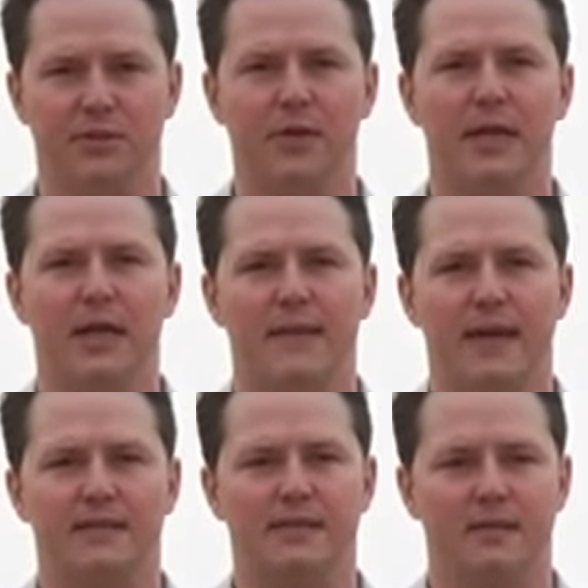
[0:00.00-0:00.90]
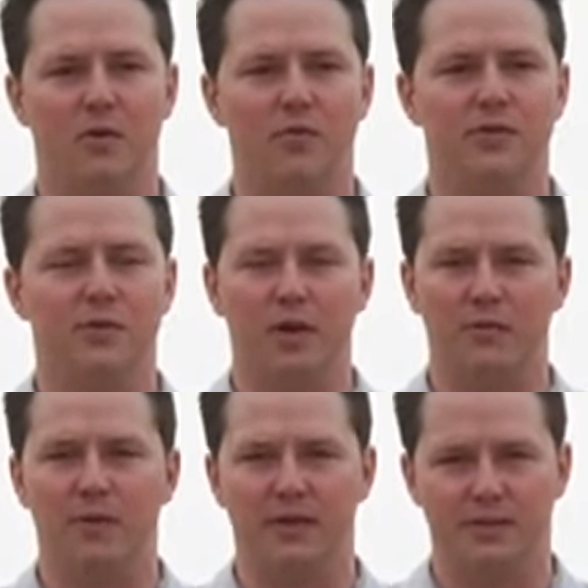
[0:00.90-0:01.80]
So that's over
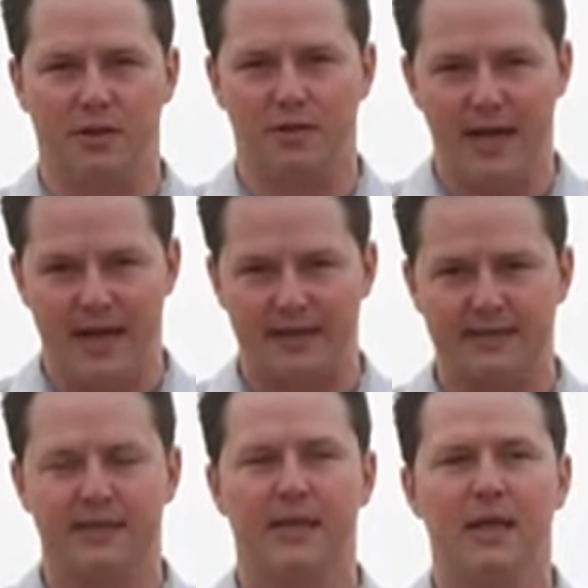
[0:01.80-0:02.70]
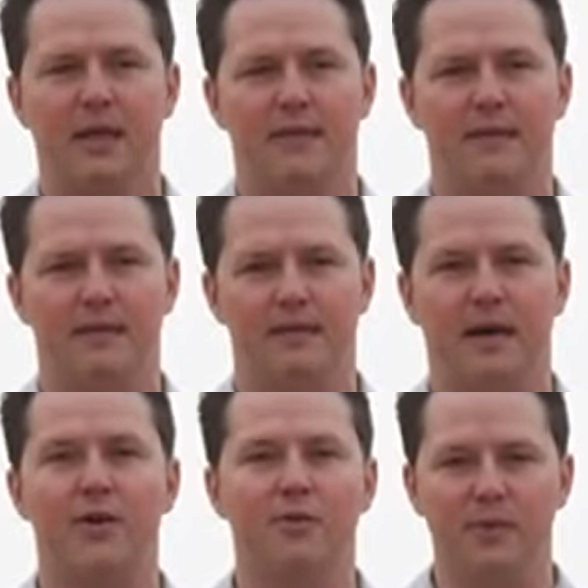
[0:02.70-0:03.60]
$200 million ask. The
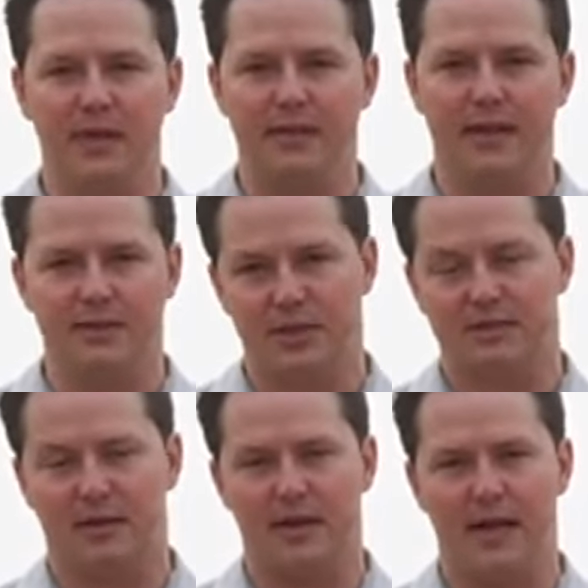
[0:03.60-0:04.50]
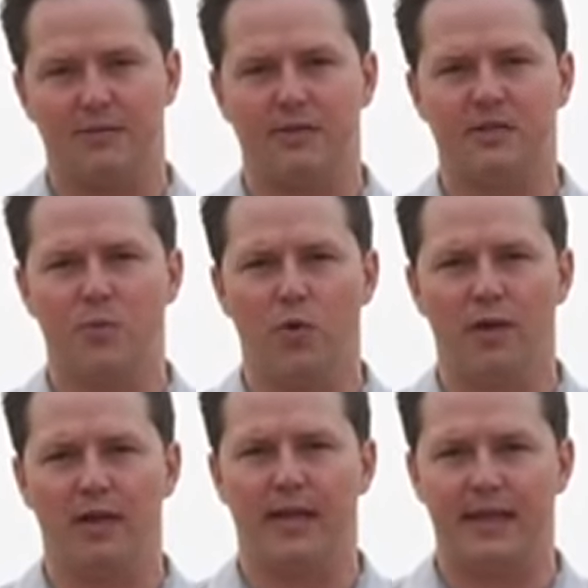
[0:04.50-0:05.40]
$100 million that just got announced this
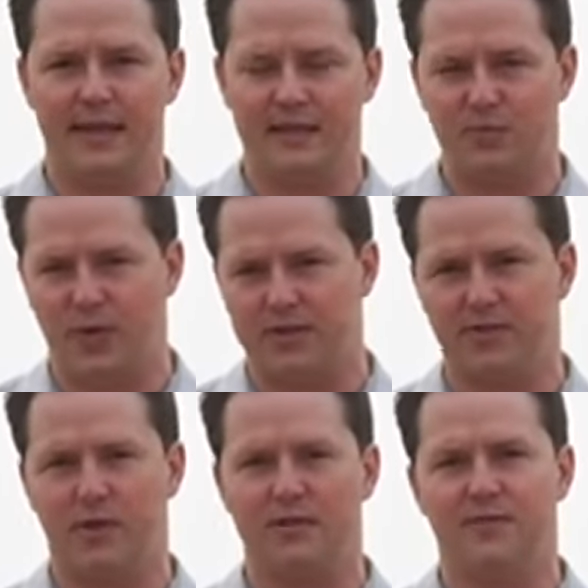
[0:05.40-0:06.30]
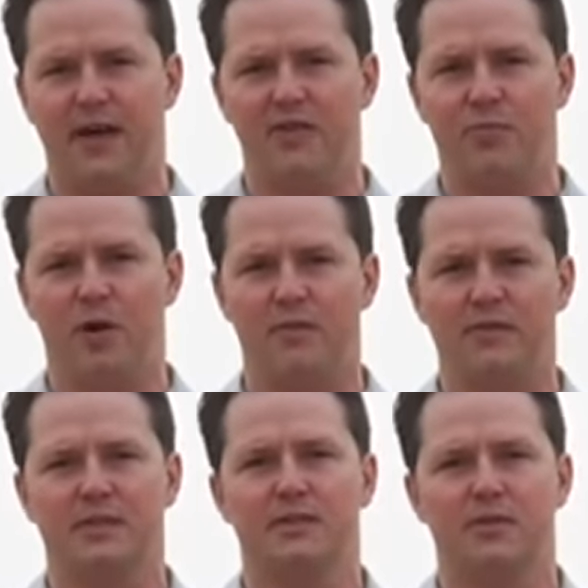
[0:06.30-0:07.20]
morning, again, that spreads across five
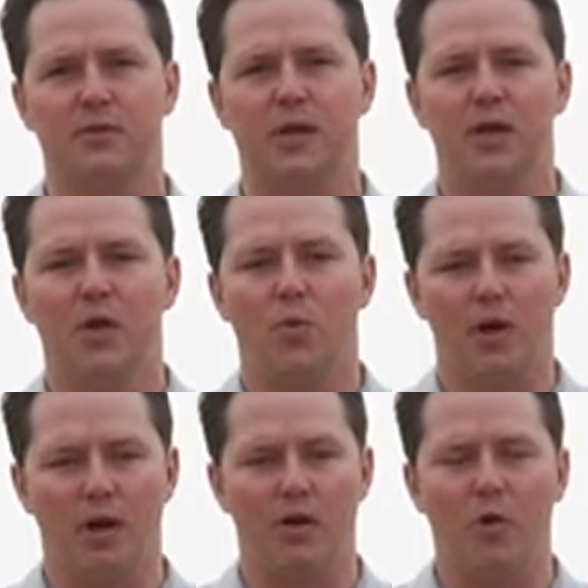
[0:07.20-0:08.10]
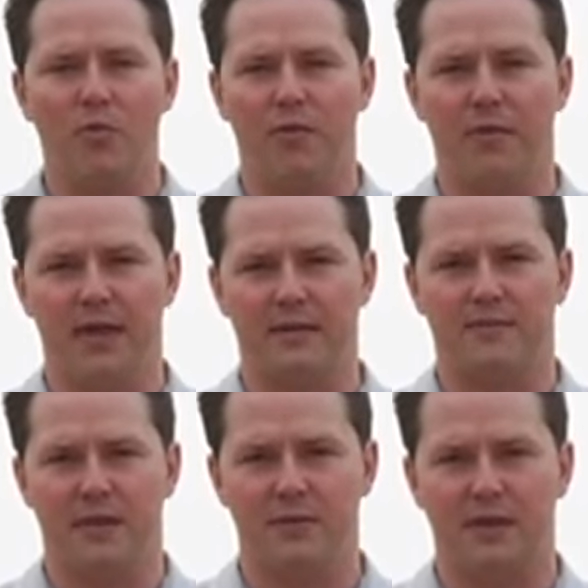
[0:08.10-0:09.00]
provinces. So we are hopeful that the
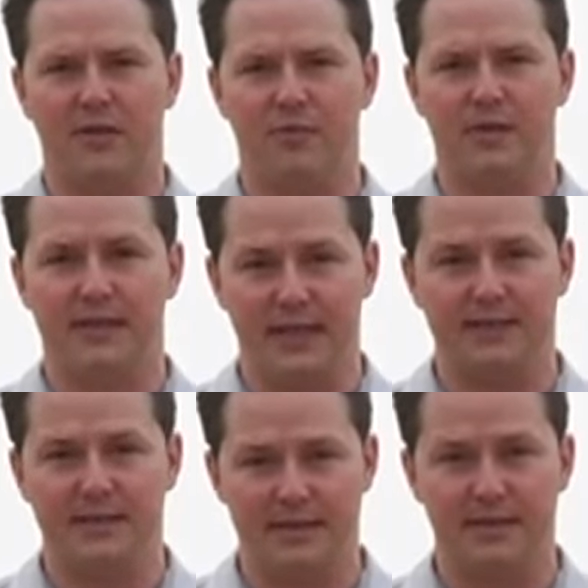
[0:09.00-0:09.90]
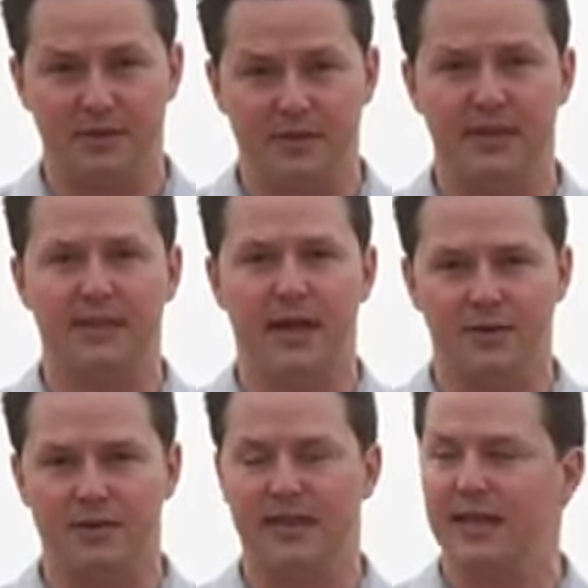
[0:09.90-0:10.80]
federal government takes this seriously and
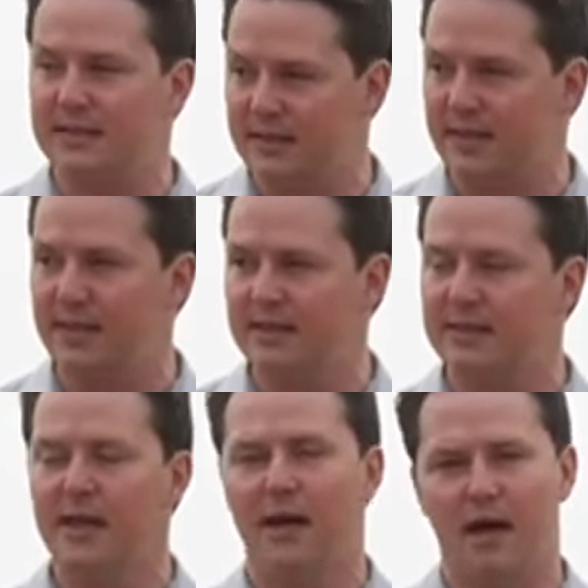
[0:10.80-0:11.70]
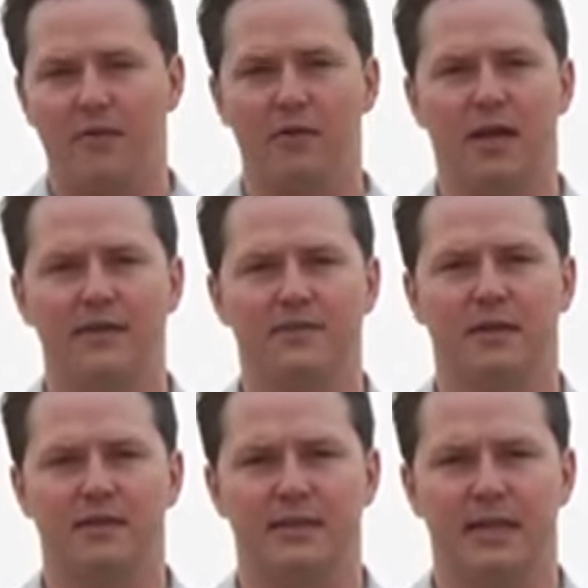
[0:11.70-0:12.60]
understands the needs of our
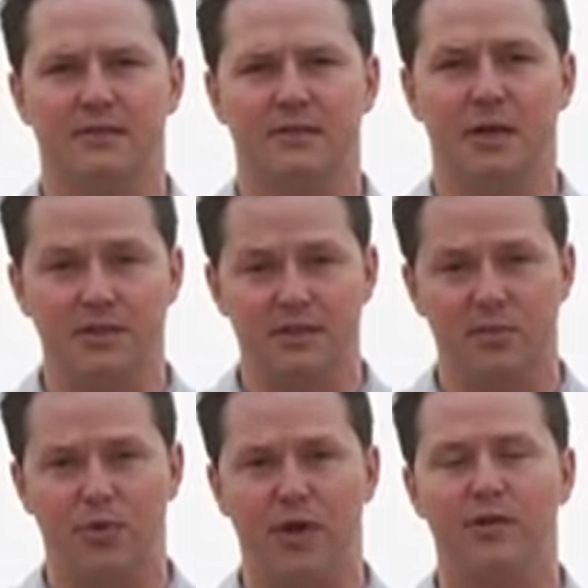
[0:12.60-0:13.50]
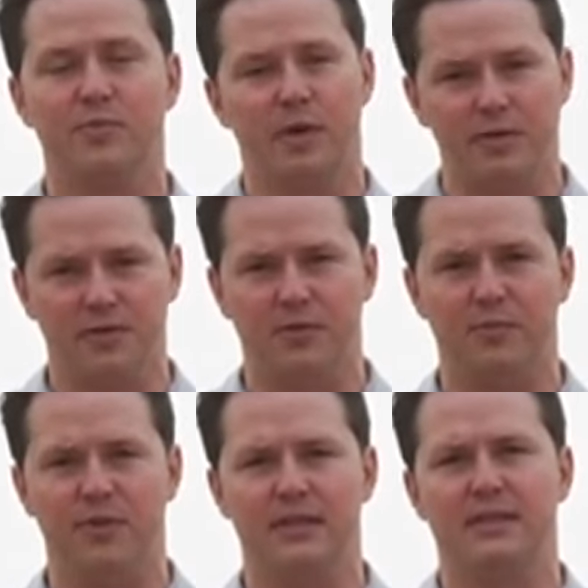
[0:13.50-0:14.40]
livestock sector, not just in the prairies, but also
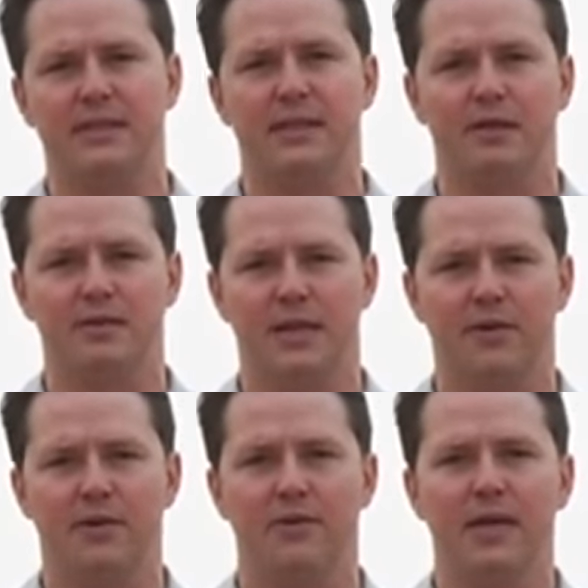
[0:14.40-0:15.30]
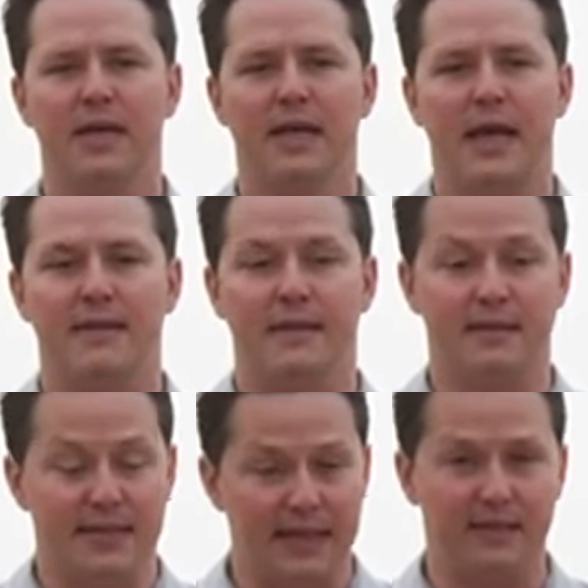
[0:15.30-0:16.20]
in BC and Ontario, and that
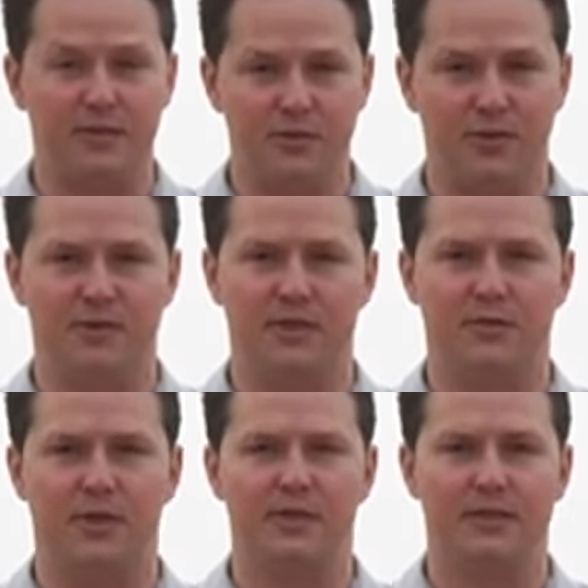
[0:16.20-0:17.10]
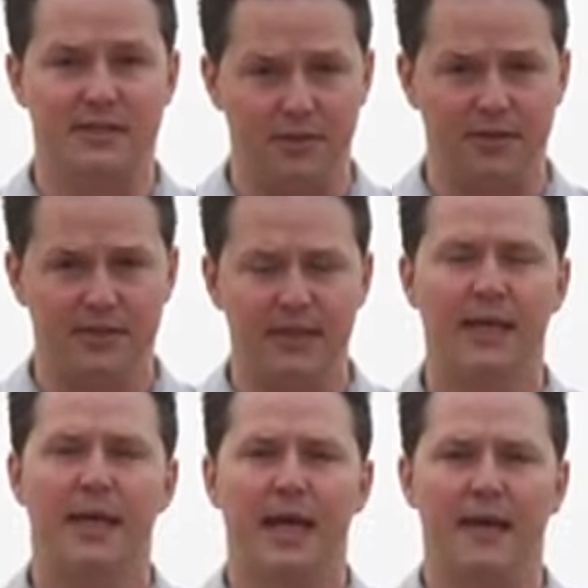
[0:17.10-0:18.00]
they take this drought situation seriously
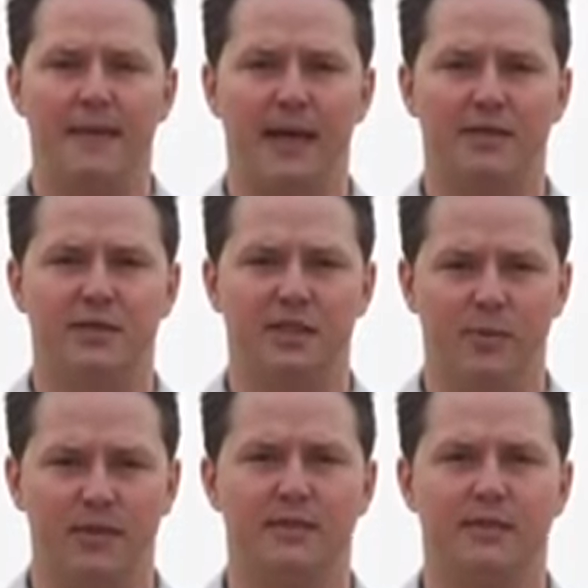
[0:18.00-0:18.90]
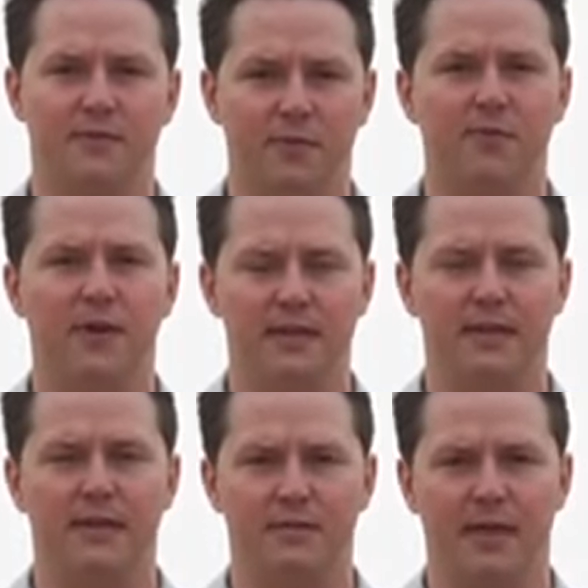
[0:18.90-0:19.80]
and they actually commit to the full
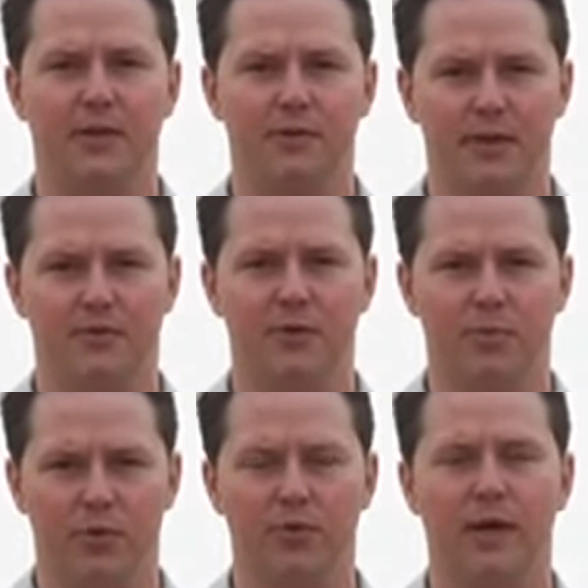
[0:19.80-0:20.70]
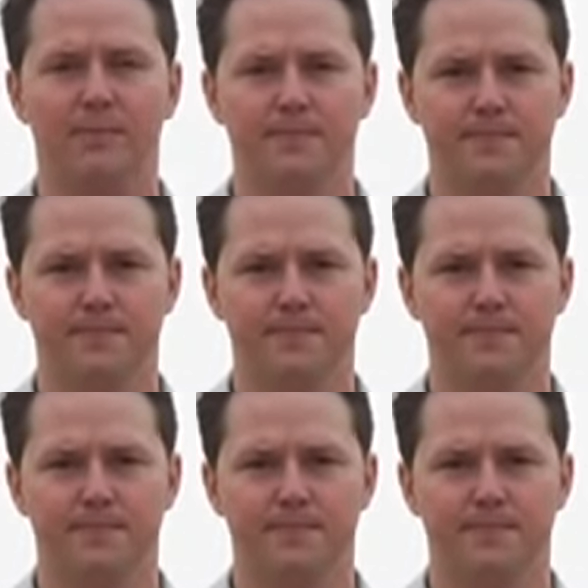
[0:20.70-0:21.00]
funding of the agri-recovery program.